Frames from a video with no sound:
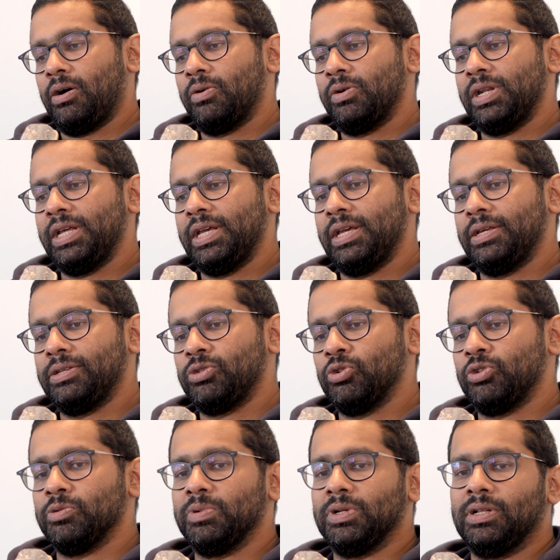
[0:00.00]
only
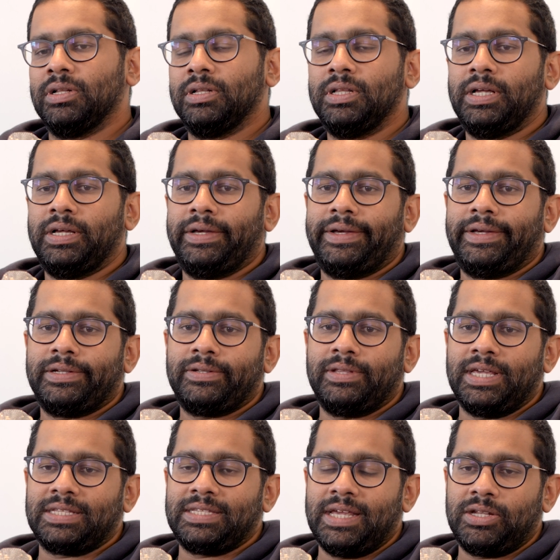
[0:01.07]
suitable to
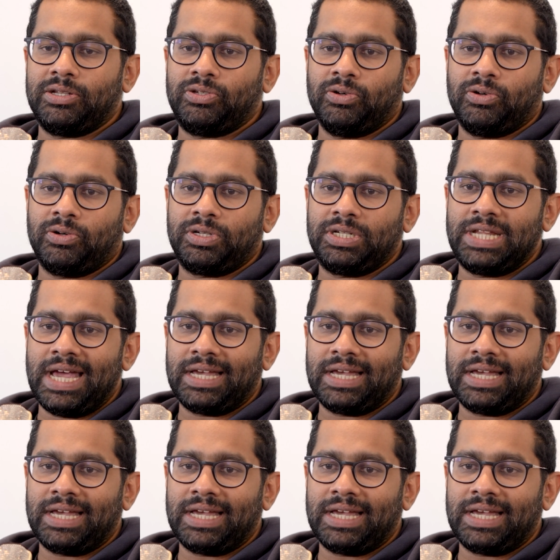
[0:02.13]
the extent your